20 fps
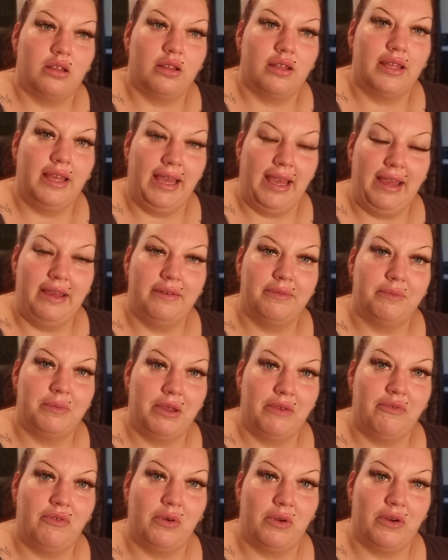Yeah,
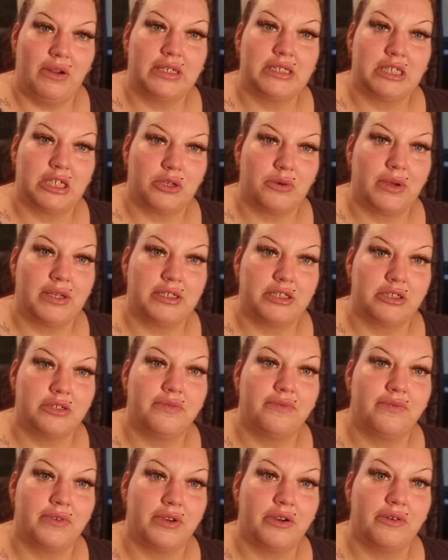if you want to ask a question,
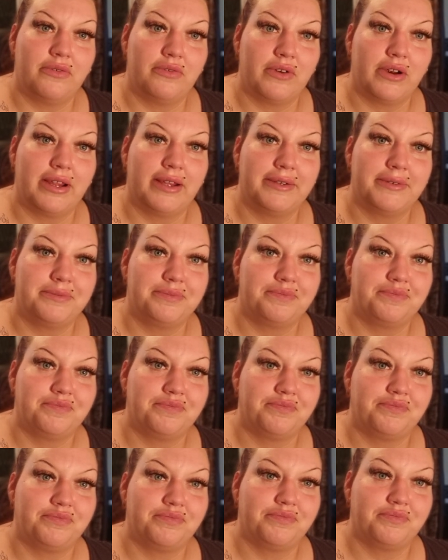feel free.
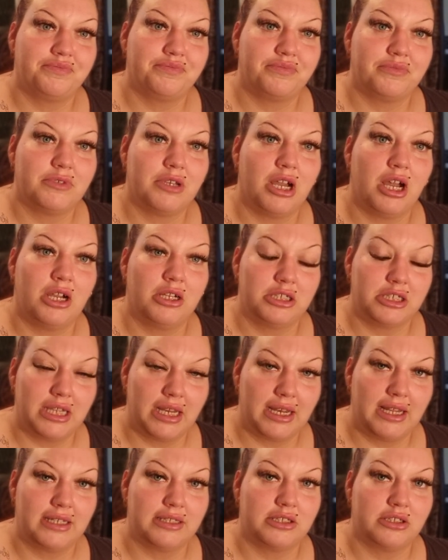I
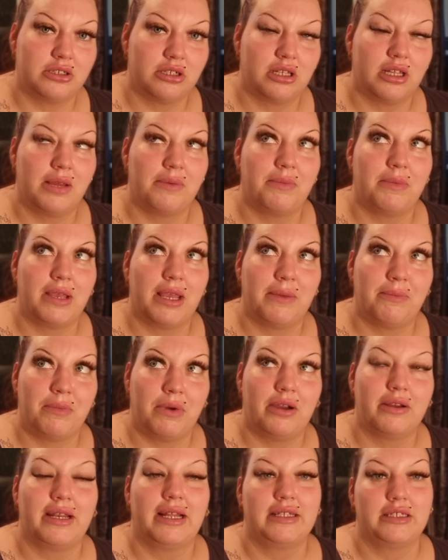shall answer them in
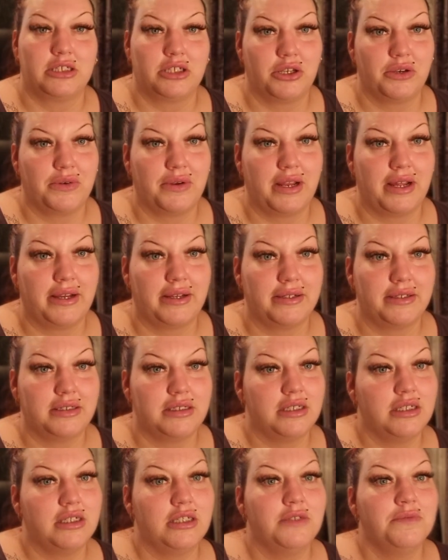my next Q&A.
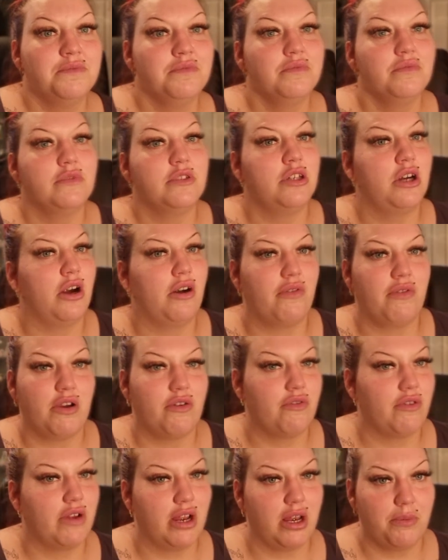Oh, I feel
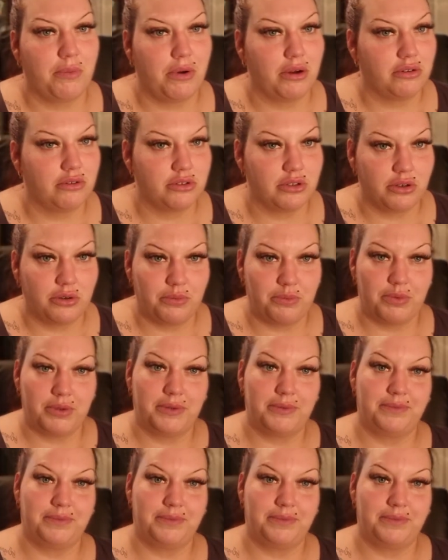really bunged up.